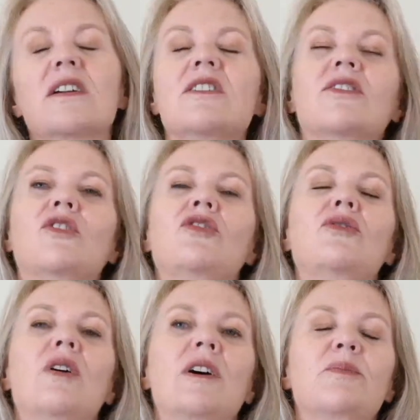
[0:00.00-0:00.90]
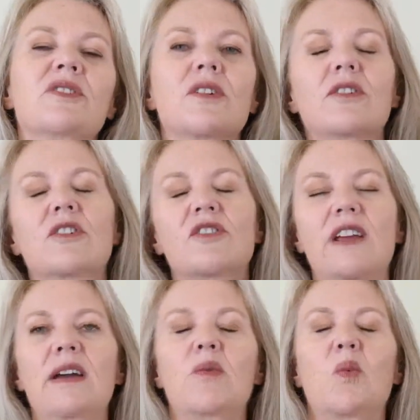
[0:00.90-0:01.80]
is to help us
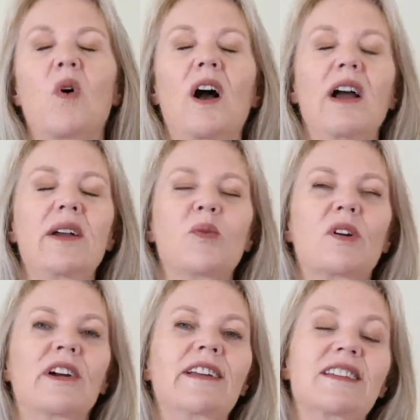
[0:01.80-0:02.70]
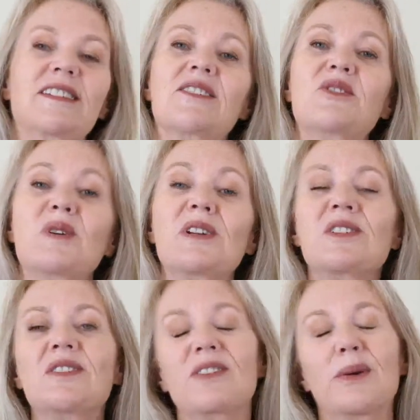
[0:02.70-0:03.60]
understand why we're in the
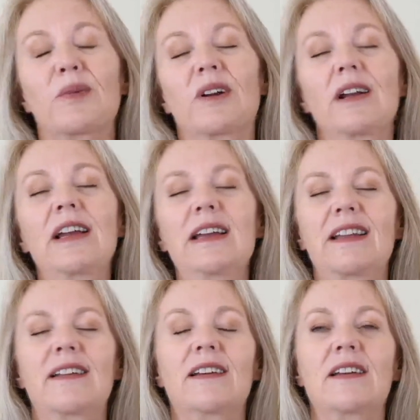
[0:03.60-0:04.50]
situations that we're in.